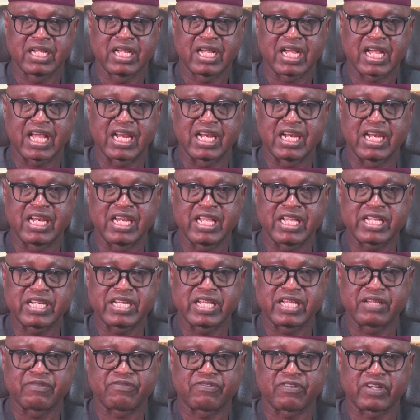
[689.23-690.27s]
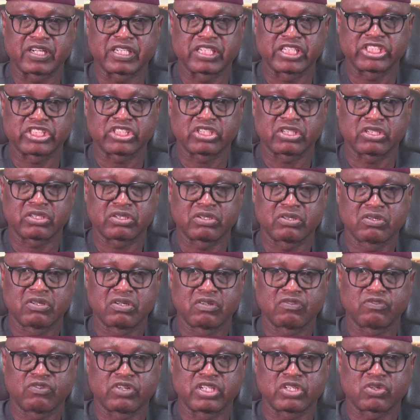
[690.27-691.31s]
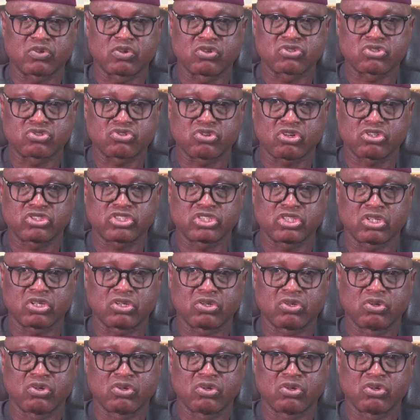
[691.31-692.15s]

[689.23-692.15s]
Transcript: I laid a foundation for the construction